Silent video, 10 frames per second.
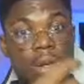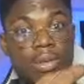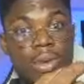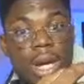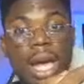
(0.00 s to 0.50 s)

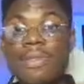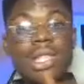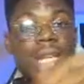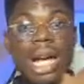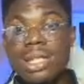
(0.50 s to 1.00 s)
Right?
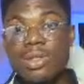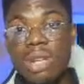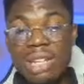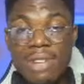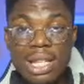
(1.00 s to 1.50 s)
Everything has its
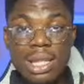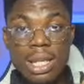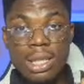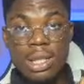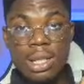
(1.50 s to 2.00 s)
own
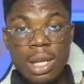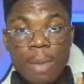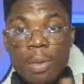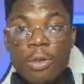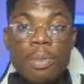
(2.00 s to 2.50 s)
advantage.
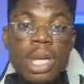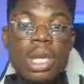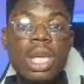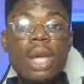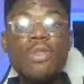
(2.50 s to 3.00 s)
But for
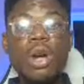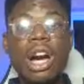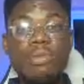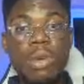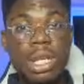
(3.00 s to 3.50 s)
me, if you don't
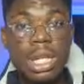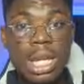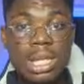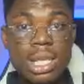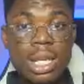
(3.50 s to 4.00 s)
have money yet,